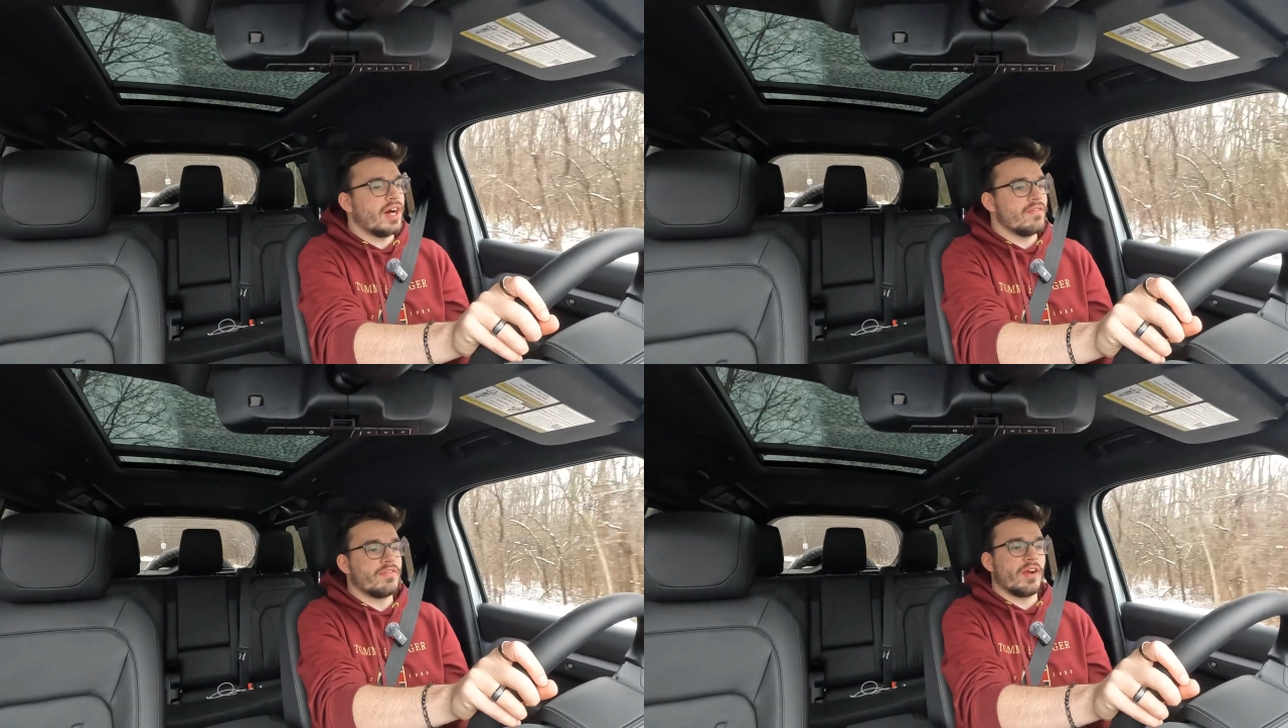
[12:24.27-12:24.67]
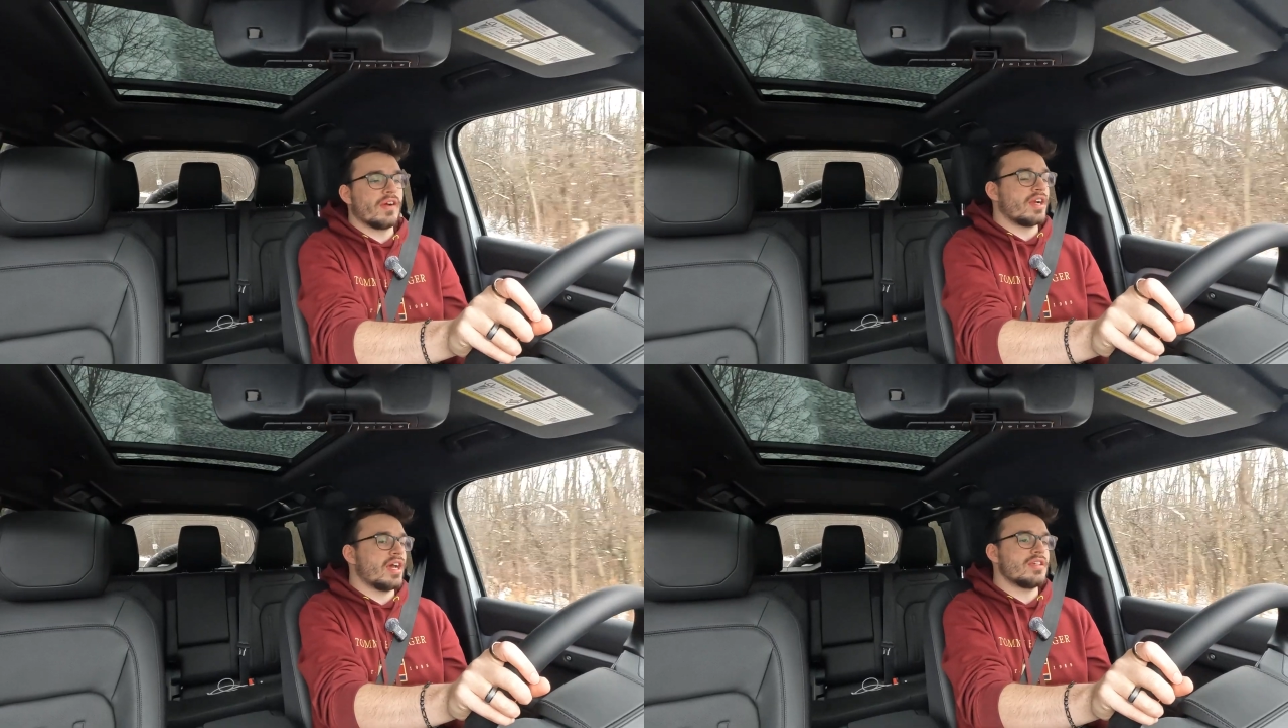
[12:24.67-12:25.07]

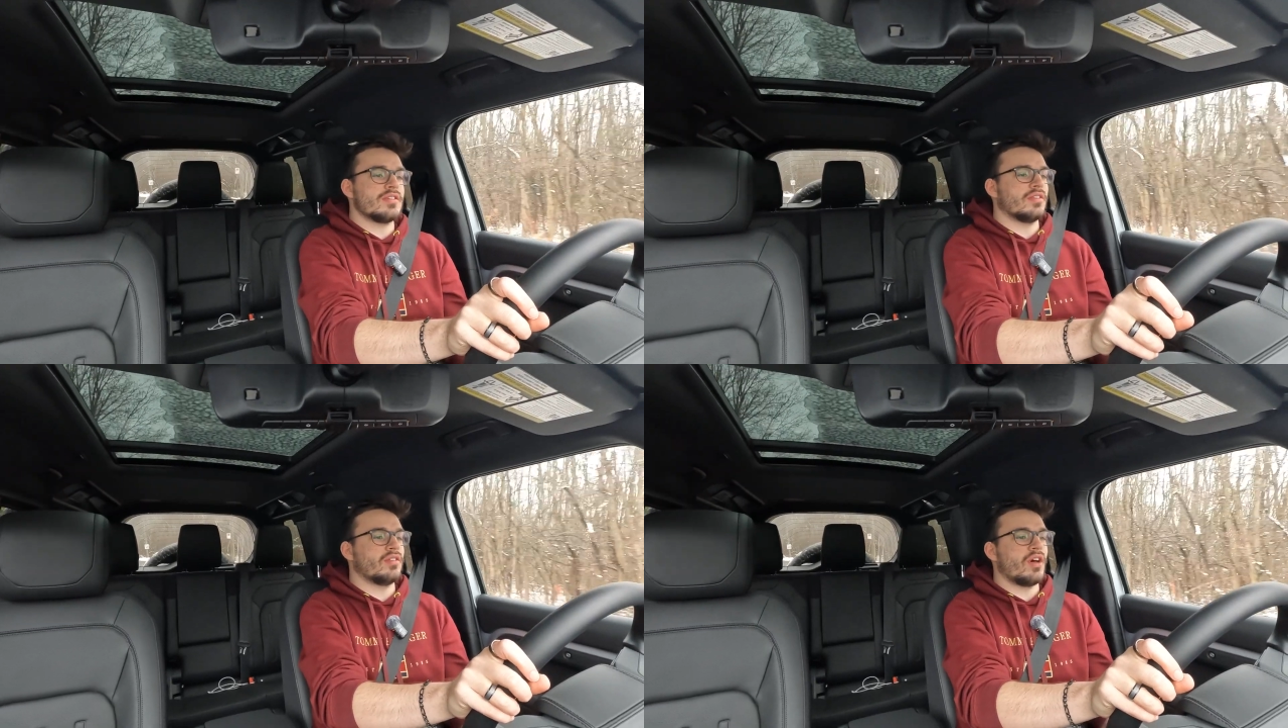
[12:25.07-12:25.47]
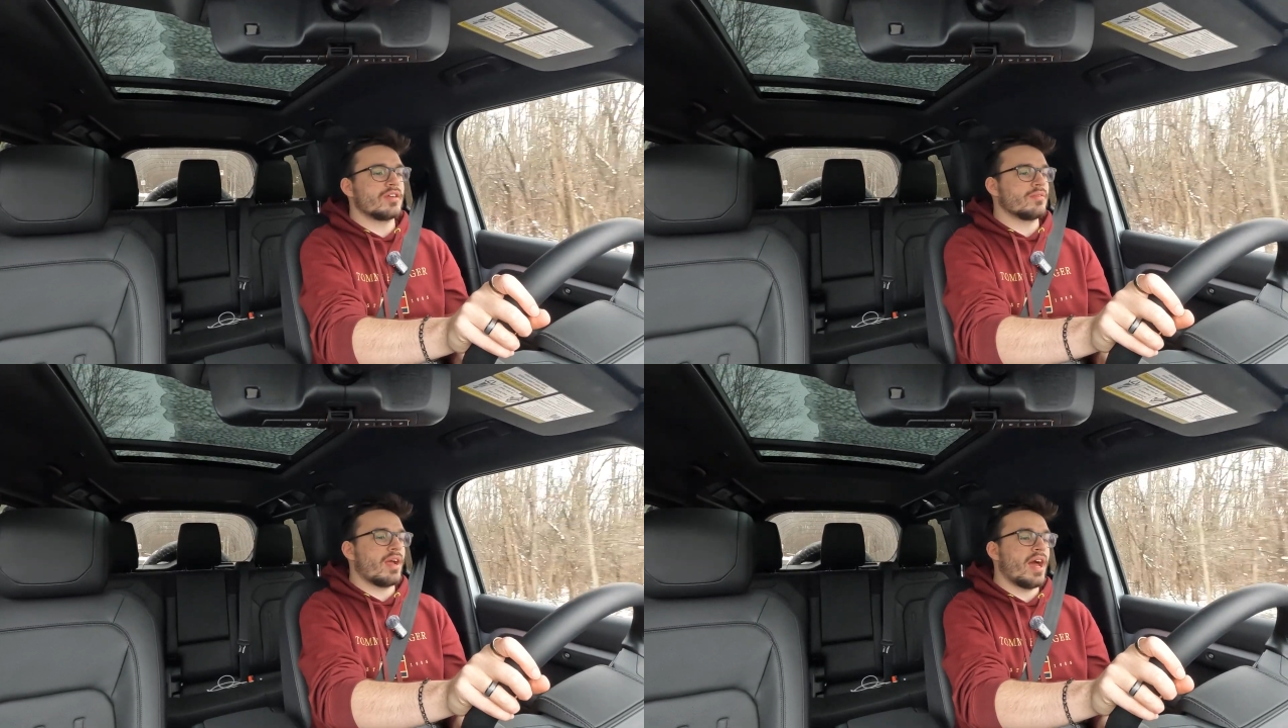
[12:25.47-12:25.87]
Very nice
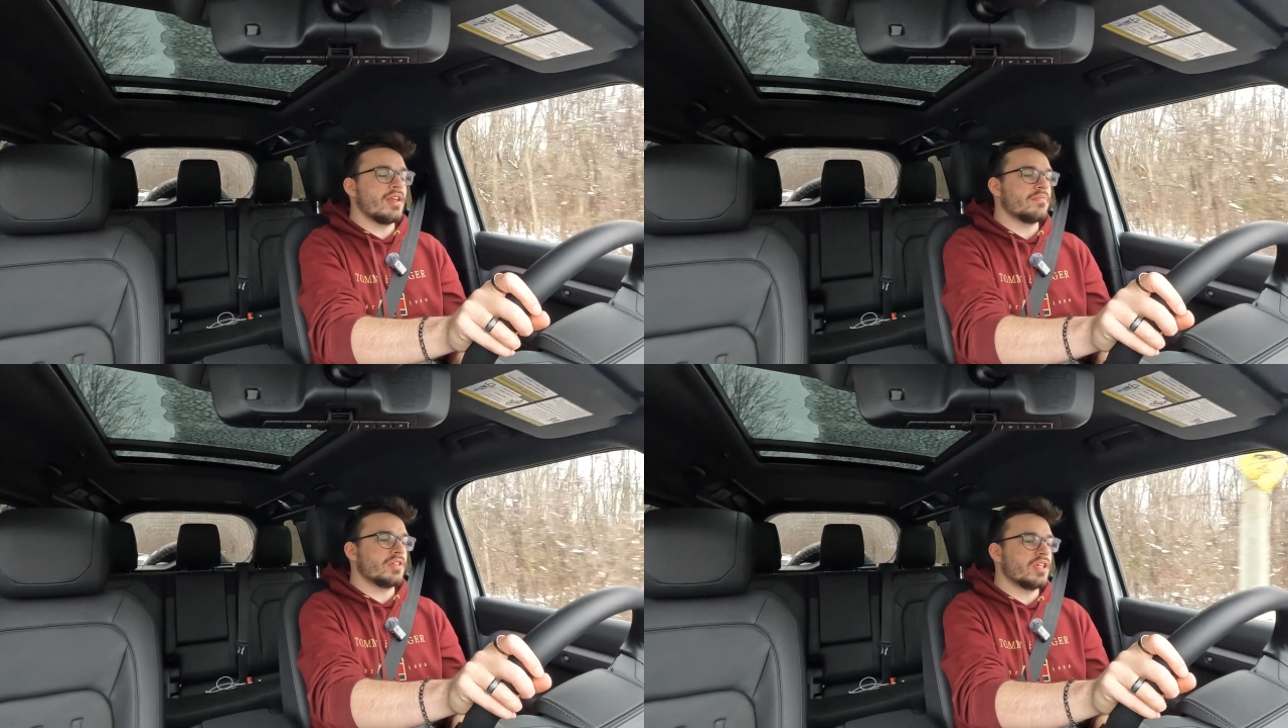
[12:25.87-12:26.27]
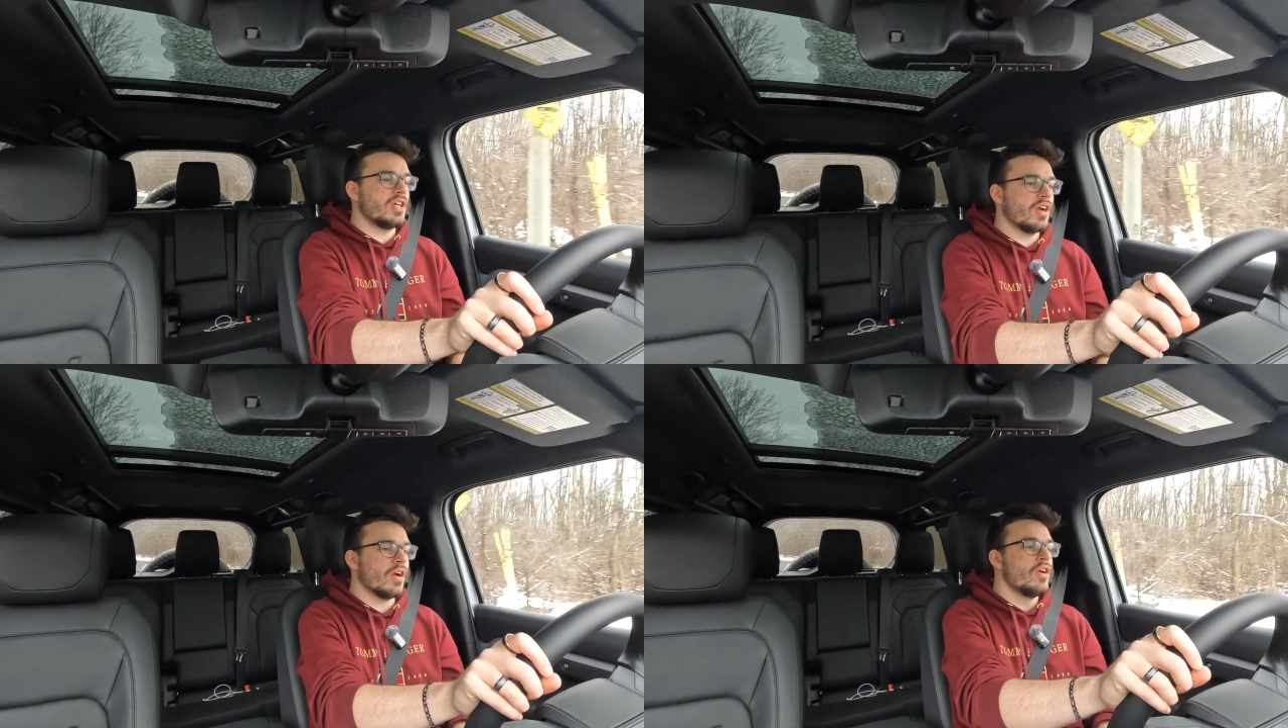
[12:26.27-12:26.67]
luxury items in
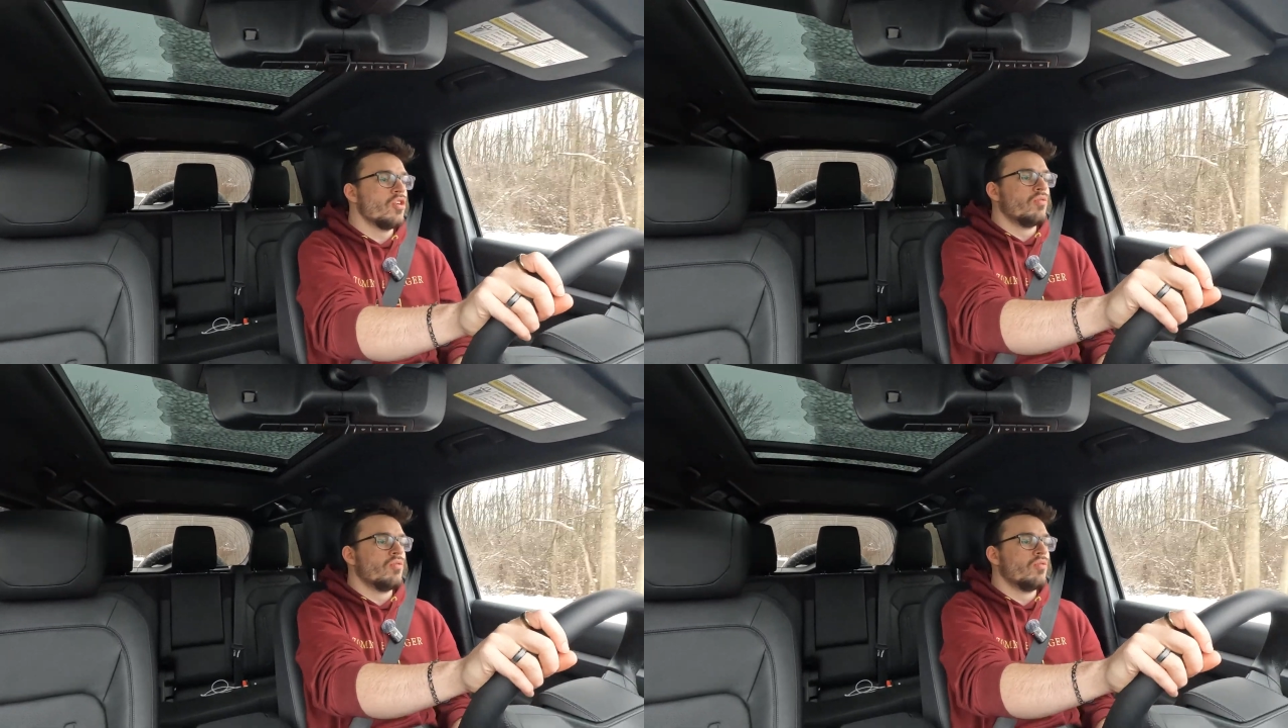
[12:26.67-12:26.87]
here.